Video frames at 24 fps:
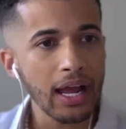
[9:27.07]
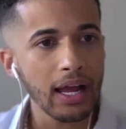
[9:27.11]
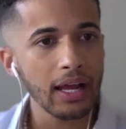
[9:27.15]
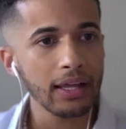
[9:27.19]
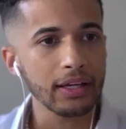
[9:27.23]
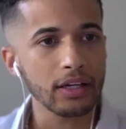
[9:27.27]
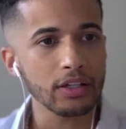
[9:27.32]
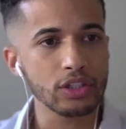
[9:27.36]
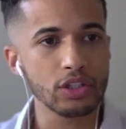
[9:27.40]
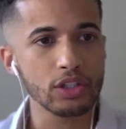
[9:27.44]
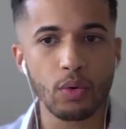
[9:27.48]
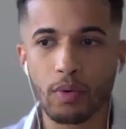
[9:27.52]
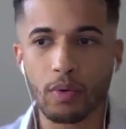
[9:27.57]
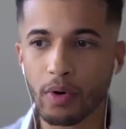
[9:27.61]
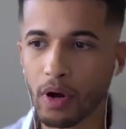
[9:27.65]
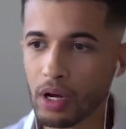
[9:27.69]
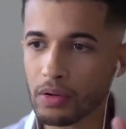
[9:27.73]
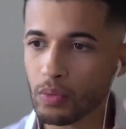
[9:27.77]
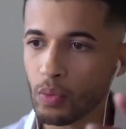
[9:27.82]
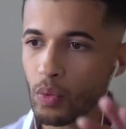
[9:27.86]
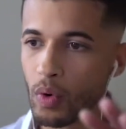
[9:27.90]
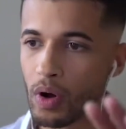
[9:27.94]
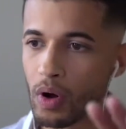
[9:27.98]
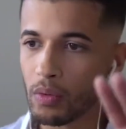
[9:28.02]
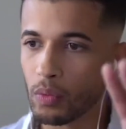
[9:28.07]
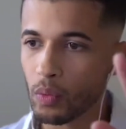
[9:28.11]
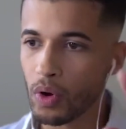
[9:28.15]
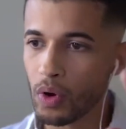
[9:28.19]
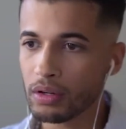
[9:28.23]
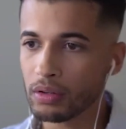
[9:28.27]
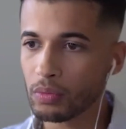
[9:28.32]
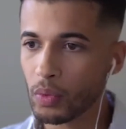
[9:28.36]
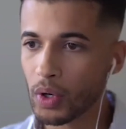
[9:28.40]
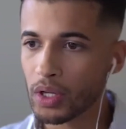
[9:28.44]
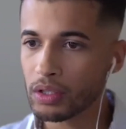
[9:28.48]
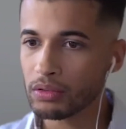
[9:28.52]
like so
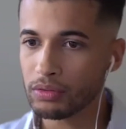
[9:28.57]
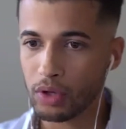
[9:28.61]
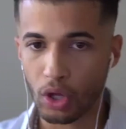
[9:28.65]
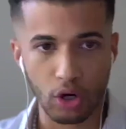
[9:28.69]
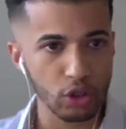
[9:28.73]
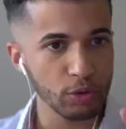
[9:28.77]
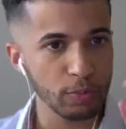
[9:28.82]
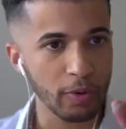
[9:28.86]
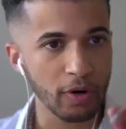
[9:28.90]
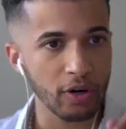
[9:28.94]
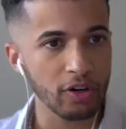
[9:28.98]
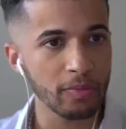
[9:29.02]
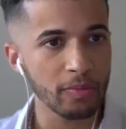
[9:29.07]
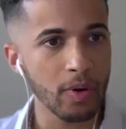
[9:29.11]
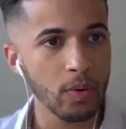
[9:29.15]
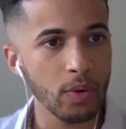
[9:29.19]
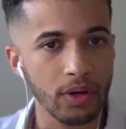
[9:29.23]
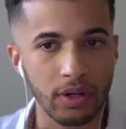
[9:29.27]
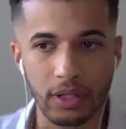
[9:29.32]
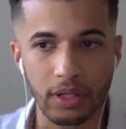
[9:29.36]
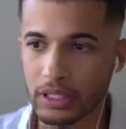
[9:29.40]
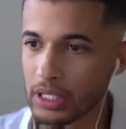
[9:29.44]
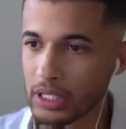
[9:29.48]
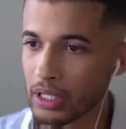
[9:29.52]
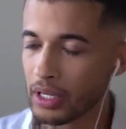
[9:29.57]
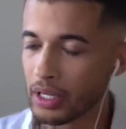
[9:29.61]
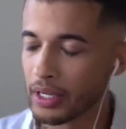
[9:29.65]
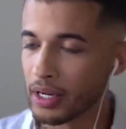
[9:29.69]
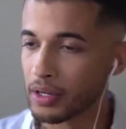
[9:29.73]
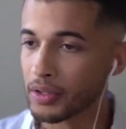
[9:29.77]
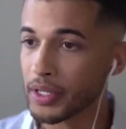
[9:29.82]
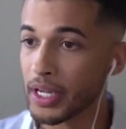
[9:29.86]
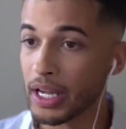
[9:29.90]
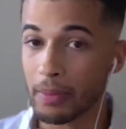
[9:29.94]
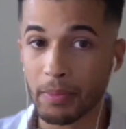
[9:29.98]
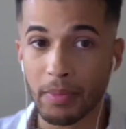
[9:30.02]
one large part of my work is that, like,
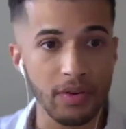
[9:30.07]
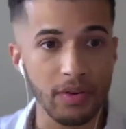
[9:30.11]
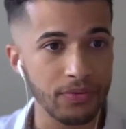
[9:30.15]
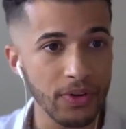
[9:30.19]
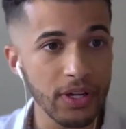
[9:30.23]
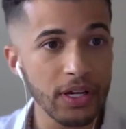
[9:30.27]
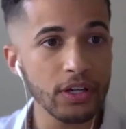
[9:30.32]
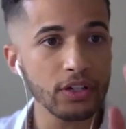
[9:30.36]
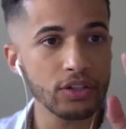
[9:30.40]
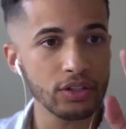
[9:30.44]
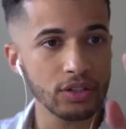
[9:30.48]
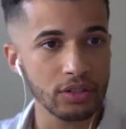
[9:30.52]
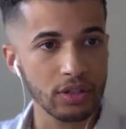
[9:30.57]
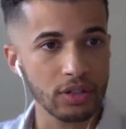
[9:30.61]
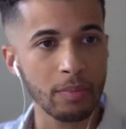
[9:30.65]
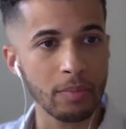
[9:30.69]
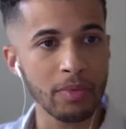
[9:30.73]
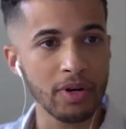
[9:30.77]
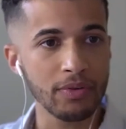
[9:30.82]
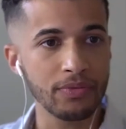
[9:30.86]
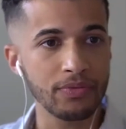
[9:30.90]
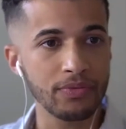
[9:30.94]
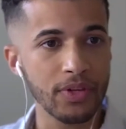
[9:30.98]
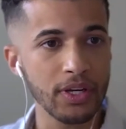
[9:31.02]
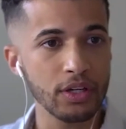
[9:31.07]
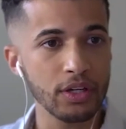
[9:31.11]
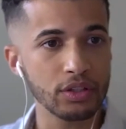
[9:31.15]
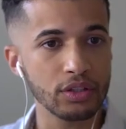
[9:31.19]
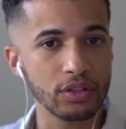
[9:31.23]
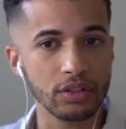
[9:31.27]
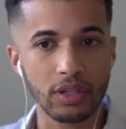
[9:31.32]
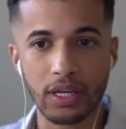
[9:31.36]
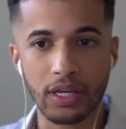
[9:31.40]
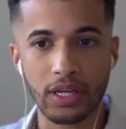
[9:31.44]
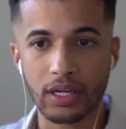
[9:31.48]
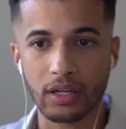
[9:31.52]
okay, I'm gonna
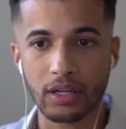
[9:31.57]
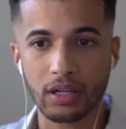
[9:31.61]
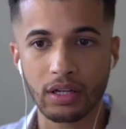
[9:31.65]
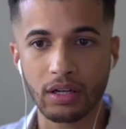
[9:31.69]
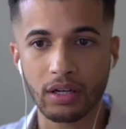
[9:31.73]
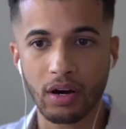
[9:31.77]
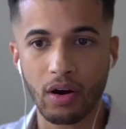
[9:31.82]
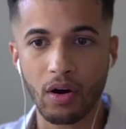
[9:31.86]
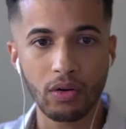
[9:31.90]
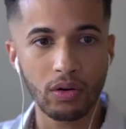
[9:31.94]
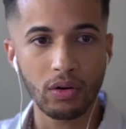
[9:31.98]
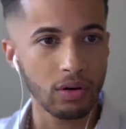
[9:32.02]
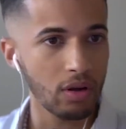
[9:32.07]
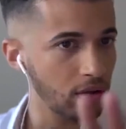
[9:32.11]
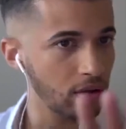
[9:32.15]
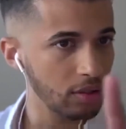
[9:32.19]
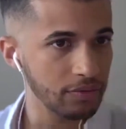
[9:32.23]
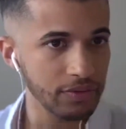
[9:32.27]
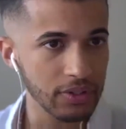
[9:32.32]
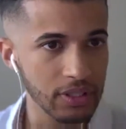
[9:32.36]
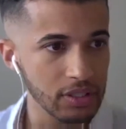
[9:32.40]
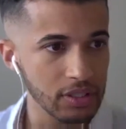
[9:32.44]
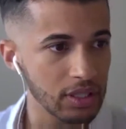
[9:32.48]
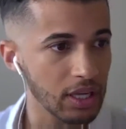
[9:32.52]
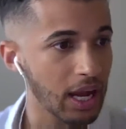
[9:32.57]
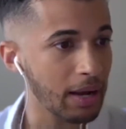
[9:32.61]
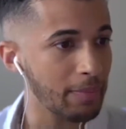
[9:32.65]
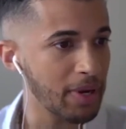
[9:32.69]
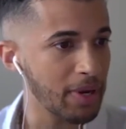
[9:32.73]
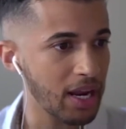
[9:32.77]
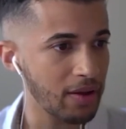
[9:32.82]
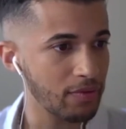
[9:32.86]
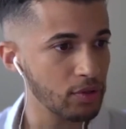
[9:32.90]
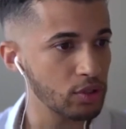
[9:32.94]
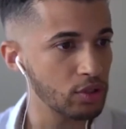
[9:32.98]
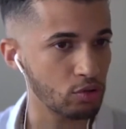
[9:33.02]
finish like all of these things. I'm gonna
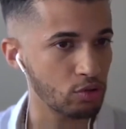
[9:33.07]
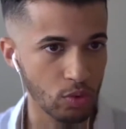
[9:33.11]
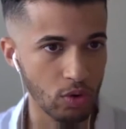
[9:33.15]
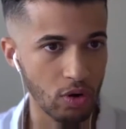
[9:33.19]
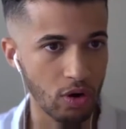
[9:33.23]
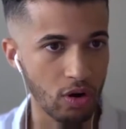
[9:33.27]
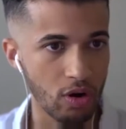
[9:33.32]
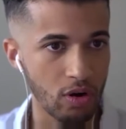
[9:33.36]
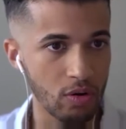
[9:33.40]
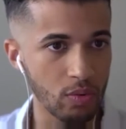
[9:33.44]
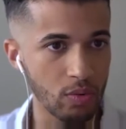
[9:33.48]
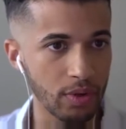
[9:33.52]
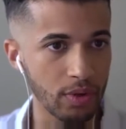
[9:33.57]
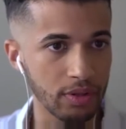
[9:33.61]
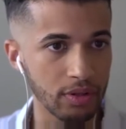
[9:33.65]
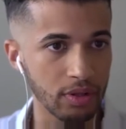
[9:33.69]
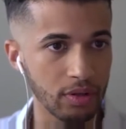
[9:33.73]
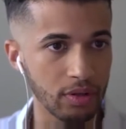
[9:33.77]
have a Zoom call with a